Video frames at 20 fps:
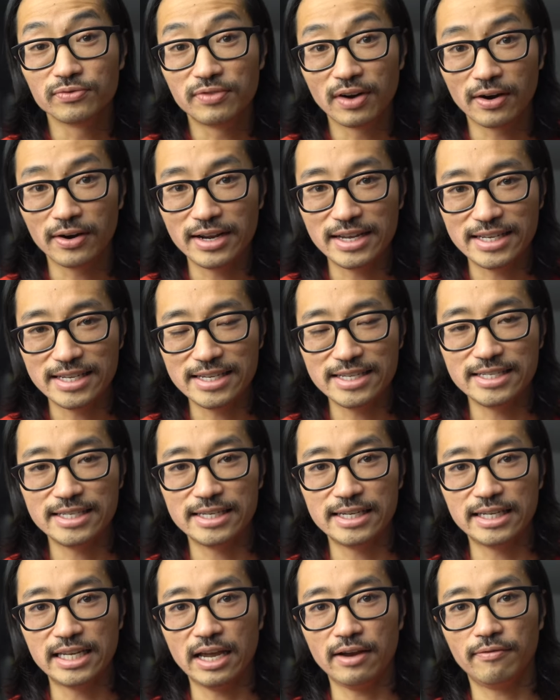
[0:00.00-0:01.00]
very
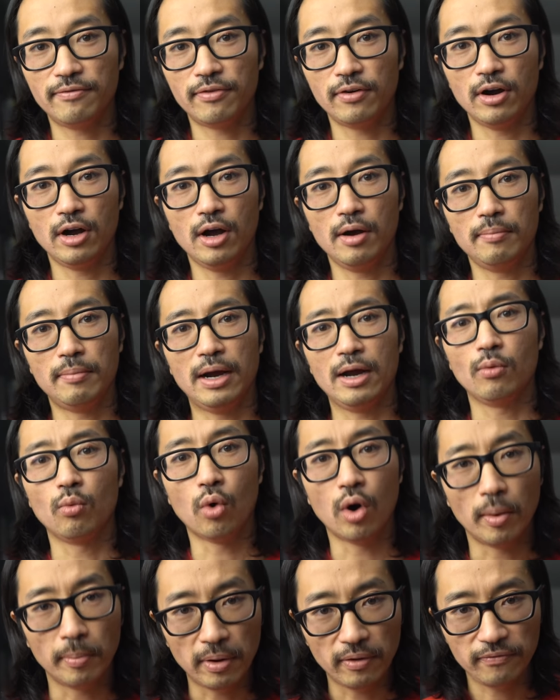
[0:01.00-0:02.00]
easy to get from my
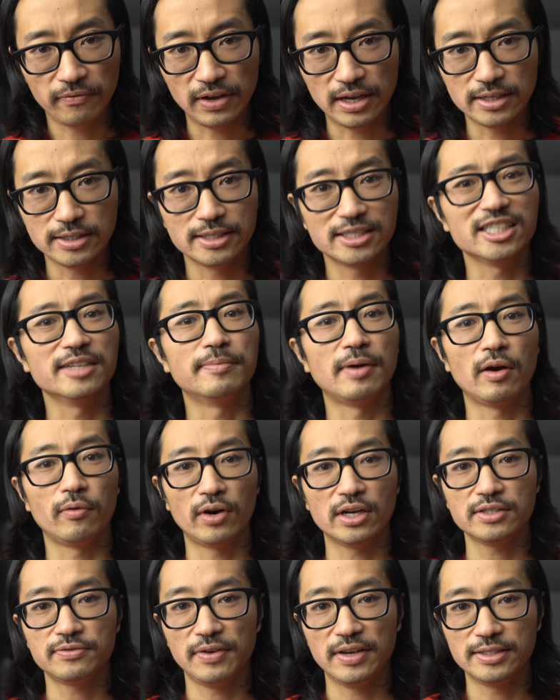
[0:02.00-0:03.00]
warm-up phases and my
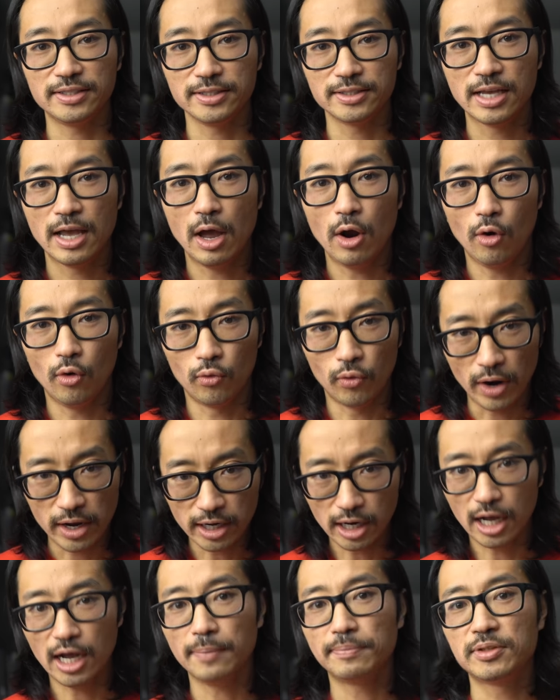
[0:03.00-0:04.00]
rest phases
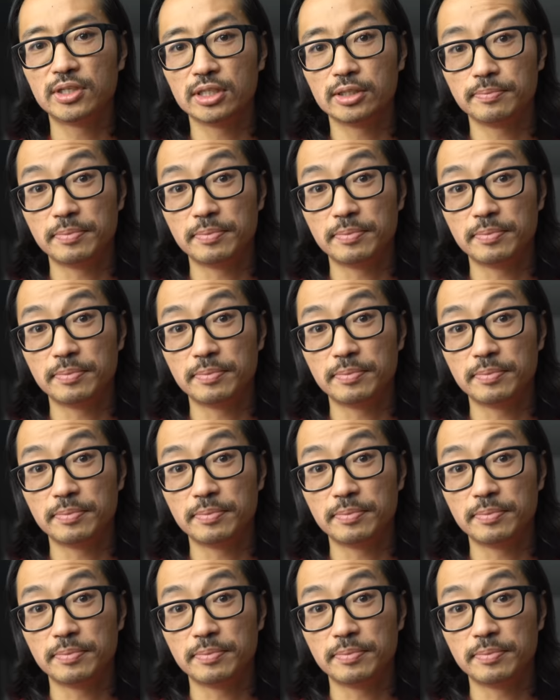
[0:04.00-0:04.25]
right up to